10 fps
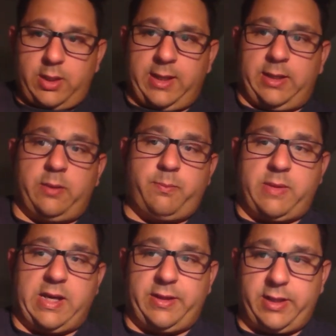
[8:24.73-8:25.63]
and
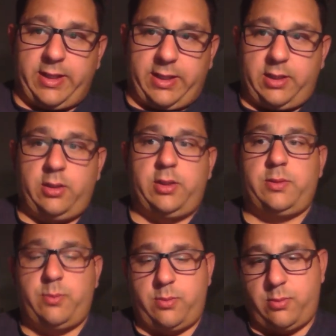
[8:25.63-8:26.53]
Madre
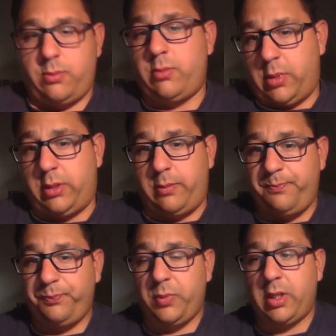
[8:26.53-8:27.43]
is
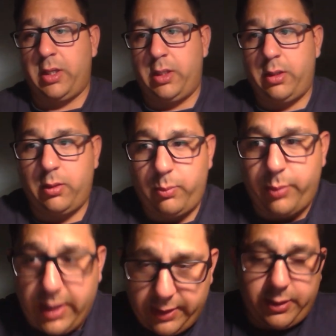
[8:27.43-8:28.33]
mom, and
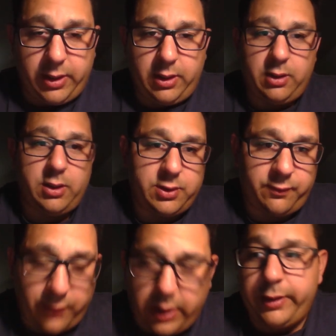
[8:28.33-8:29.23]
Padre is
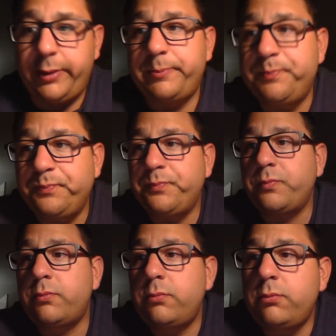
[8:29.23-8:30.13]
father.
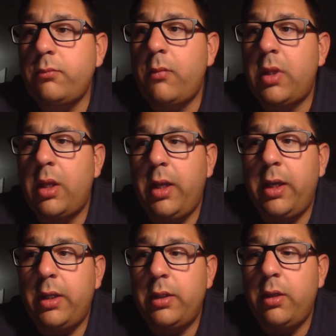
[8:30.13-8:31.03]

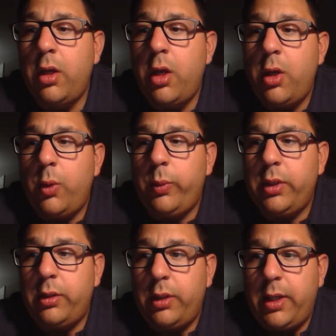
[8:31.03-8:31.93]
And
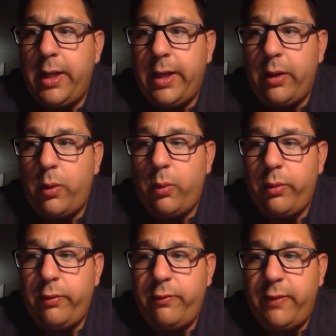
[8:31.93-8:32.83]
we learned
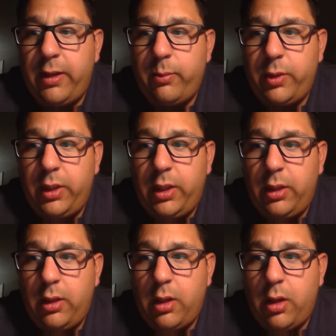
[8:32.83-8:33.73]
how the
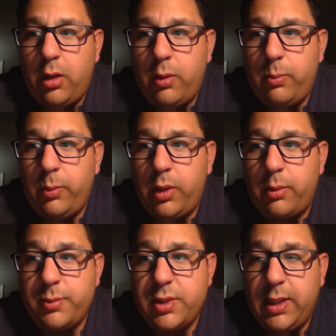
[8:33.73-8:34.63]
family um,
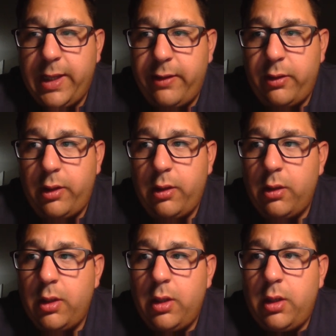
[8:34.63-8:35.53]
comes together
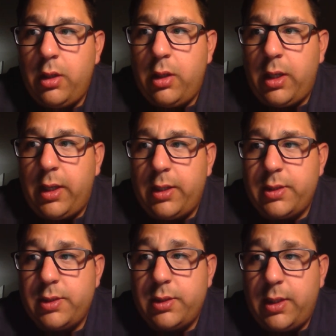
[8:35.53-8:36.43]

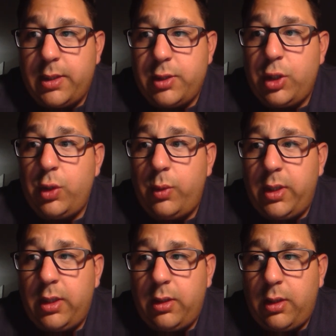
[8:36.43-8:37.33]
as as a
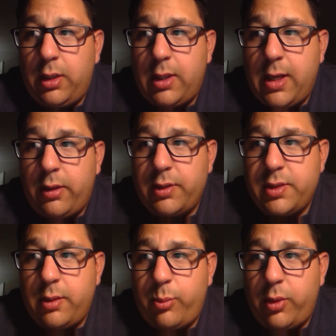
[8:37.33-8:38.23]
unit and how to
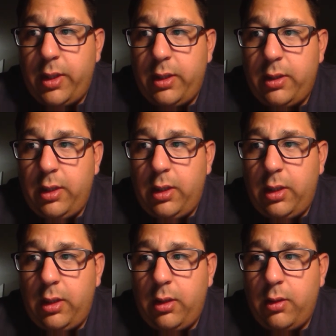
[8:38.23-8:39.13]
separate
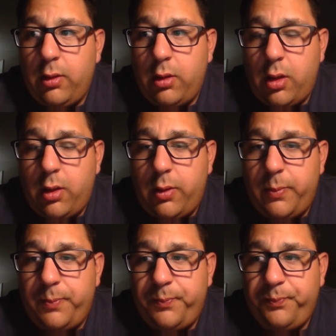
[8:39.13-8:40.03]
the
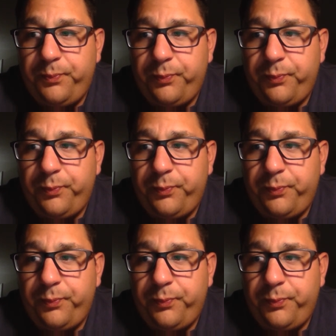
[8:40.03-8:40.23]
um,